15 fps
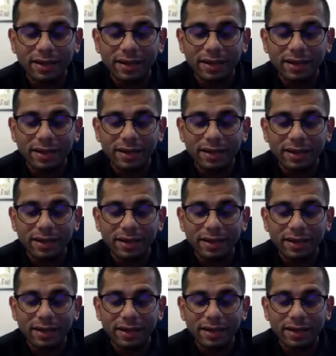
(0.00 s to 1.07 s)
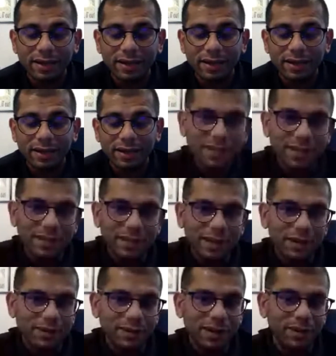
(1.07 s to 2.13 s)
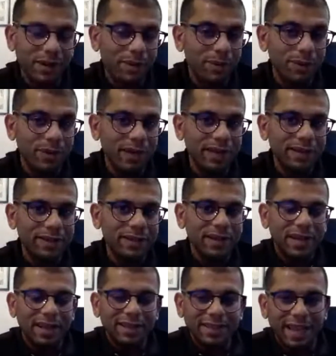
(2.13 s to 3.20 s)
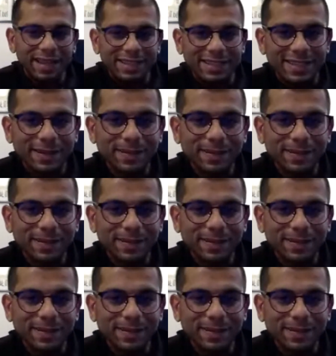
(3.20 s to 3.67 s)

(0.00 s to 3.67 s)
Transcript: you understood the message that I was trying to communicate. Thanks.